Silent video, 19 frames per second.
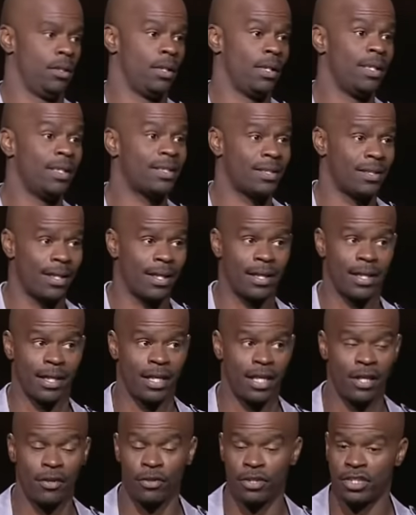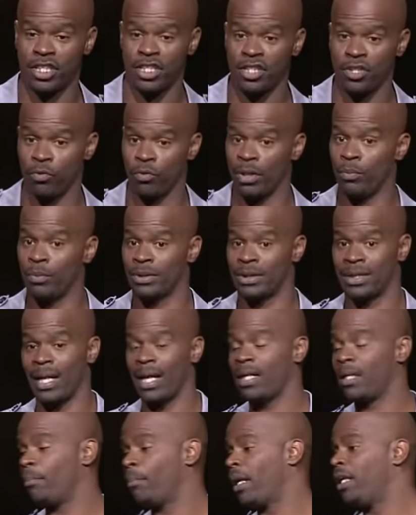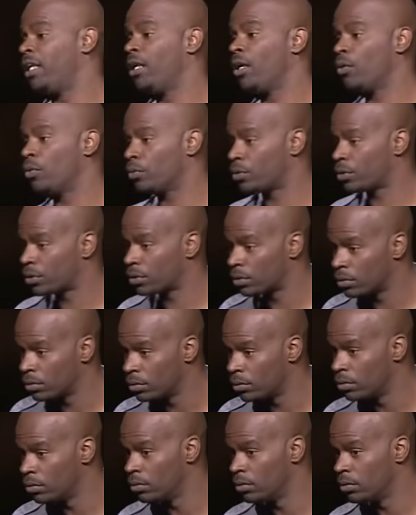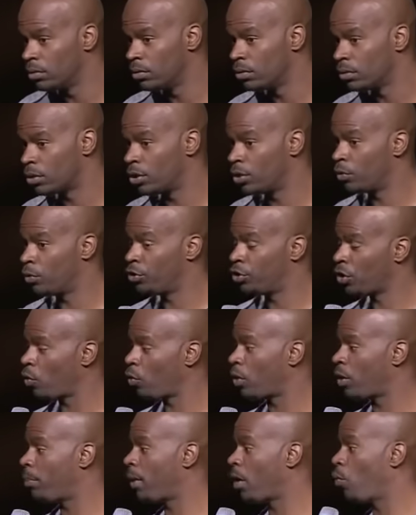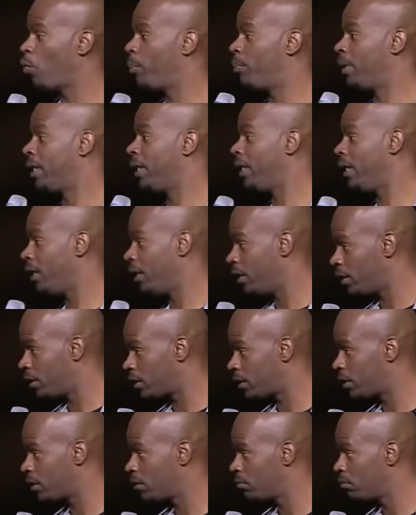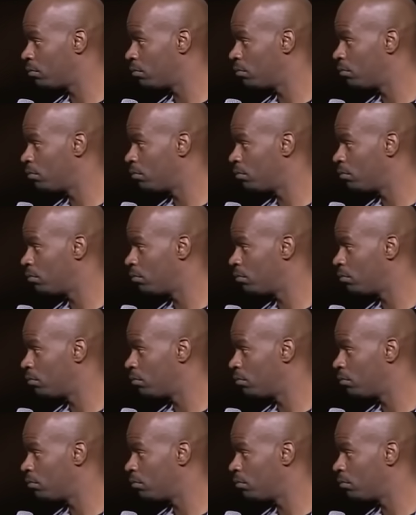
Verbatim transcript: Now listen, I can guarantee you it was not in my notes to do a joke about whooping kids.